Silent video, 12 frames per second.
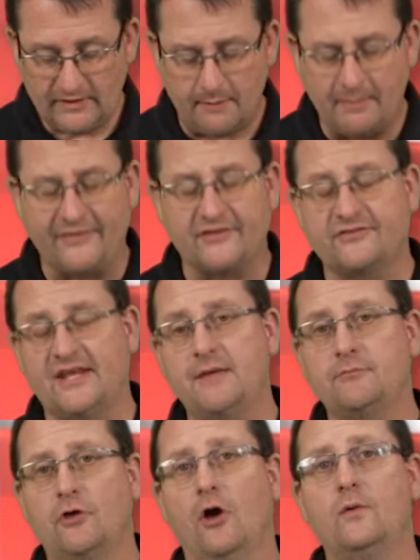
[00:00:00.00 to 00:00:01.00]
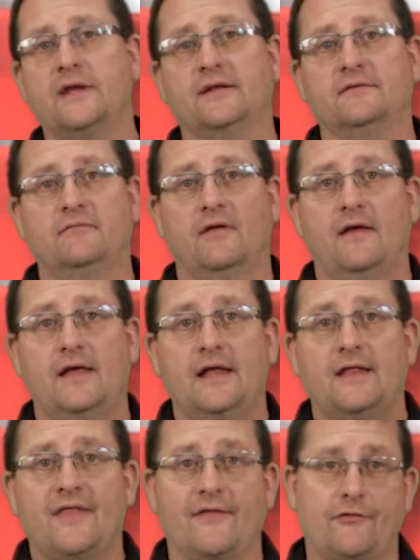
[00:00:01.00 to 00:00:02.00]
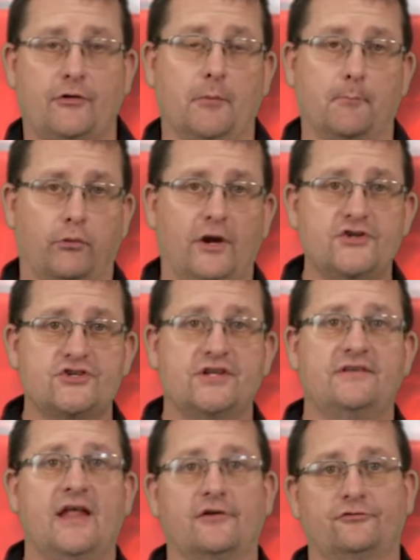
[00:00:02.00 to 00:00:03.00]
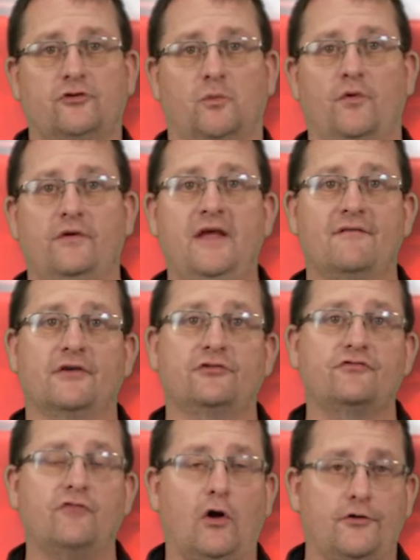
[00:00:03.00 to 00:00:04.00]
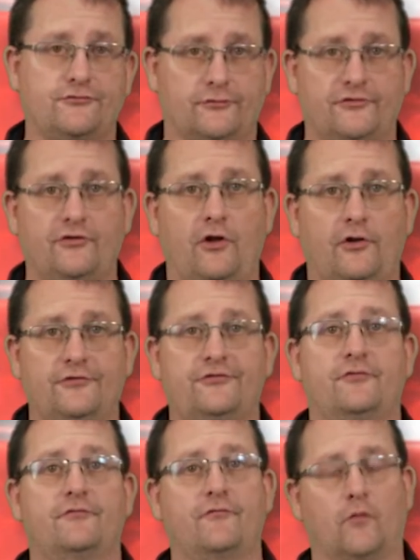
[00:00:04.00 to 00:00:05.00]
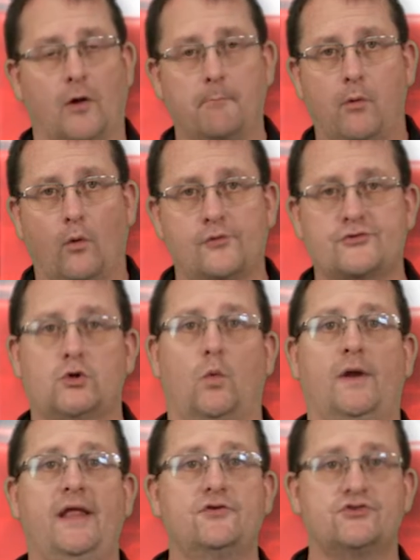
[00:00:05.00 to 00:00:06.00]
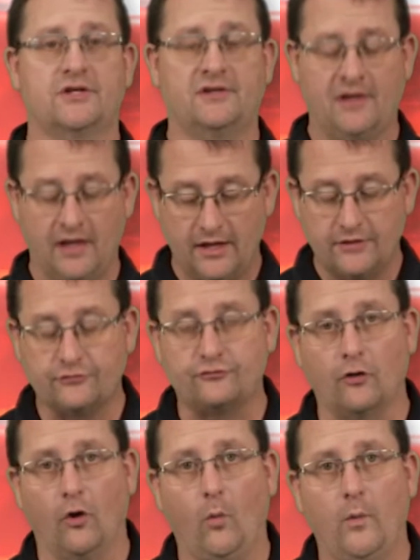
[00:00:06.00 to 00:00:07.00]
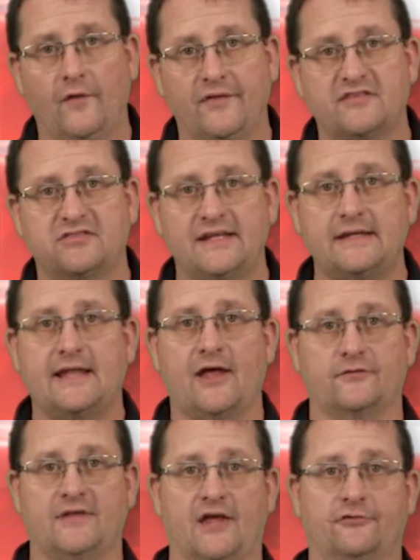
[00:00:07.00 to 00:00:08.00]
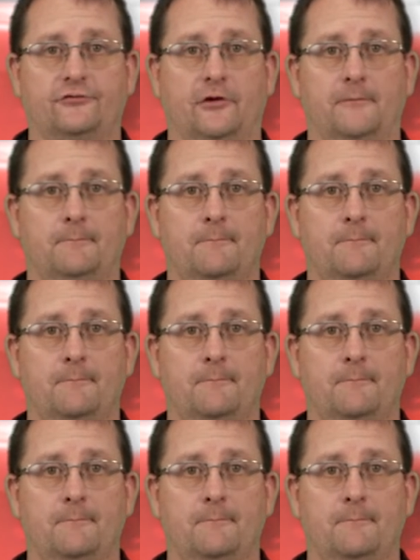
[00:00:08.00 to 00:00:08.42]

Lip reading: by the same token that the compression tester will give us false results for a bore scored engine, so will this leak down tester.